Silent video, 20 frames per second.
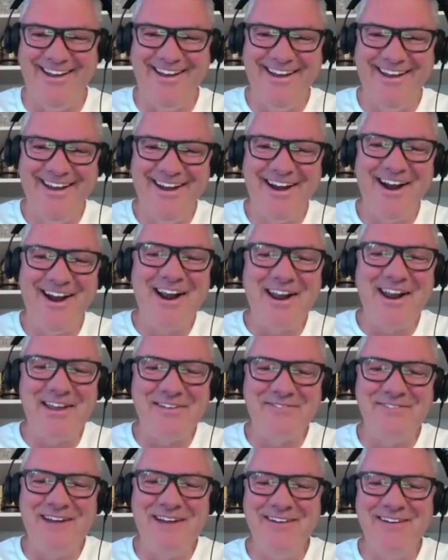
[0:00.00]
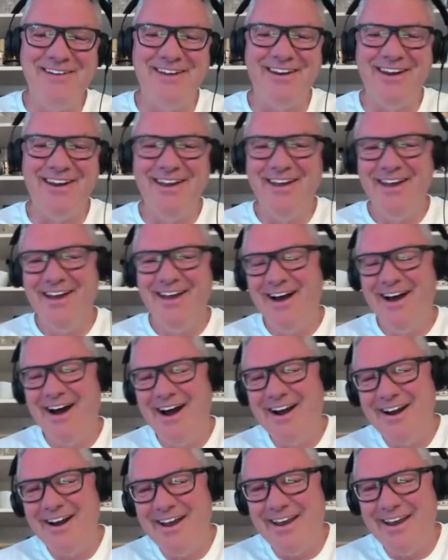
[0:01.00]
All right, you found it.
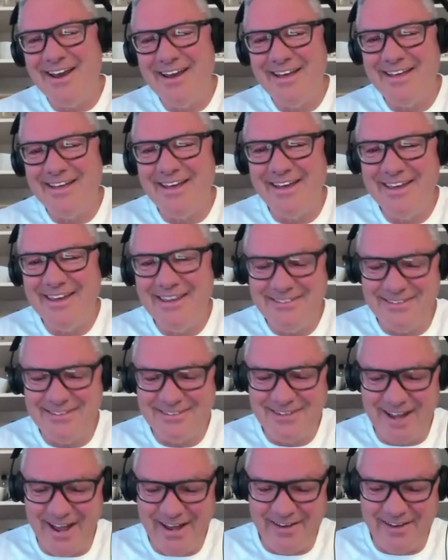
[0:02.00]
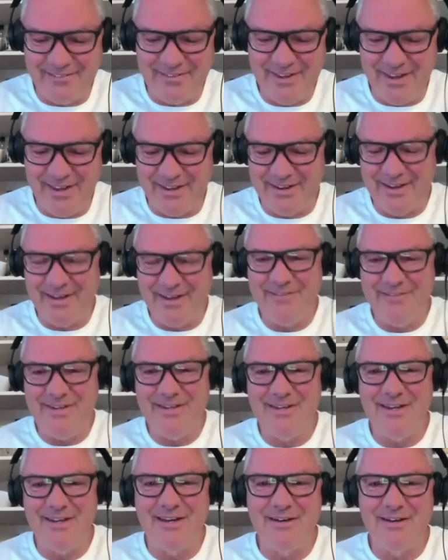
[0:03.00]
All right, I guess that's kind of it. I mean,
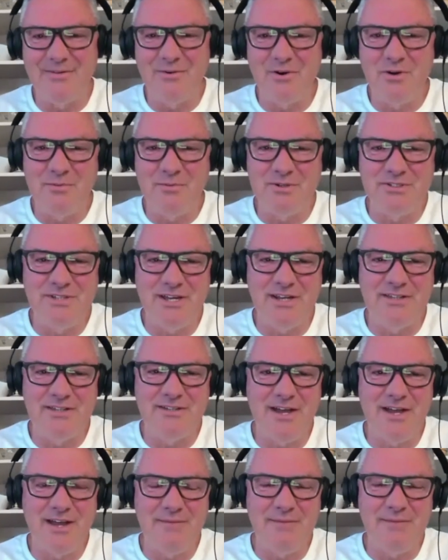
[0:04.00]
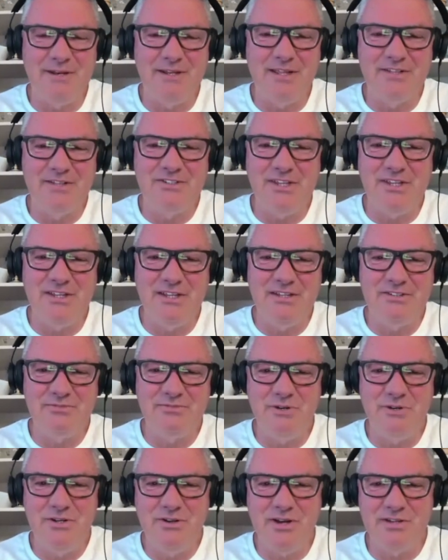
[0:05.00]
we're almost out of time. Unless
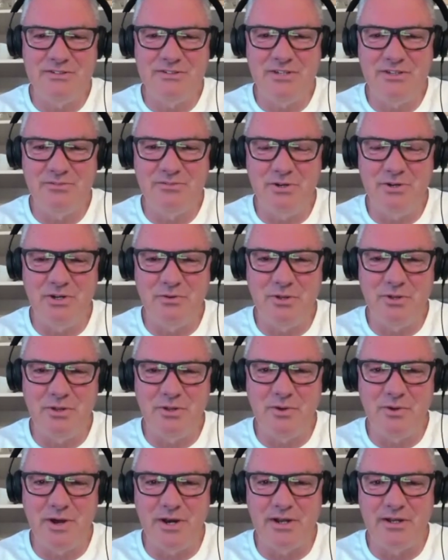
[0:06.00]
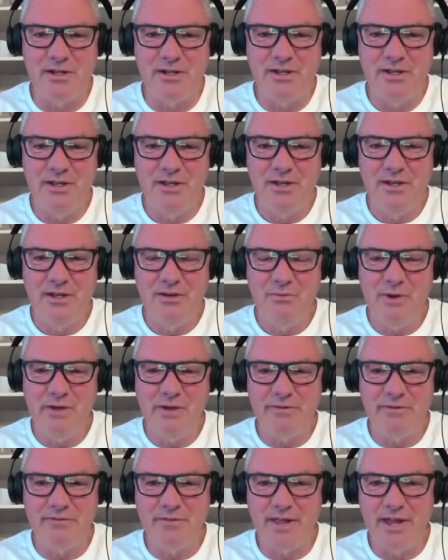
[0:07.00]
one of you guys has one you really want to wave
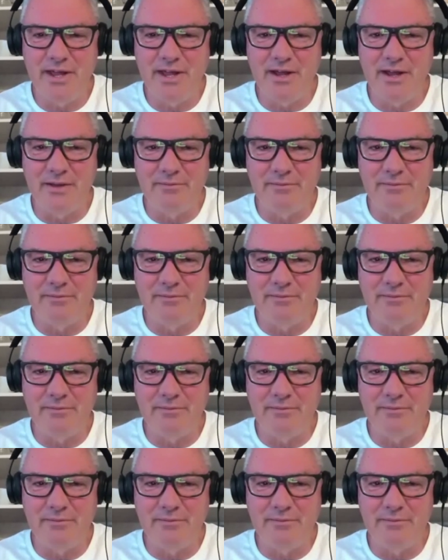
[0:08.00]
the flag on.